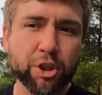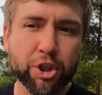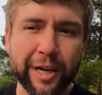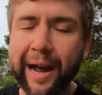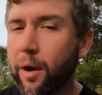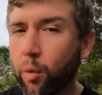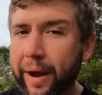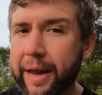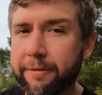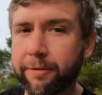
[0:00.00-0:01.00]
shy
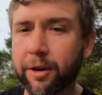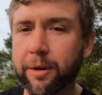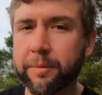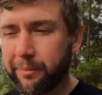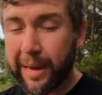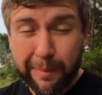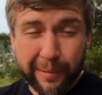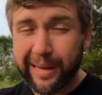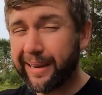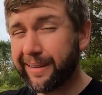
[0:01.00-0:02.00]
away from the
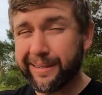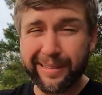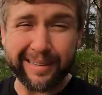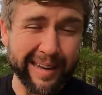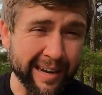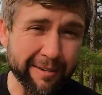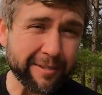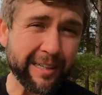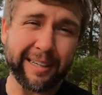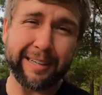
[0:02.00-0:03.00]
Peppy the
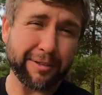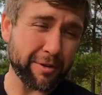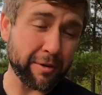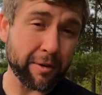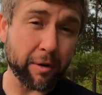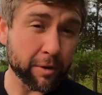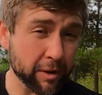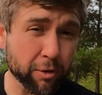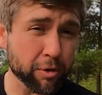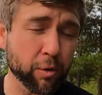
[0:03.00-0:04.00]
NFTs or
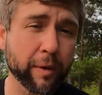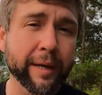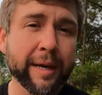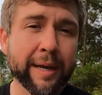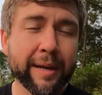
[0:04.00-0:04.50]
Dogecoin.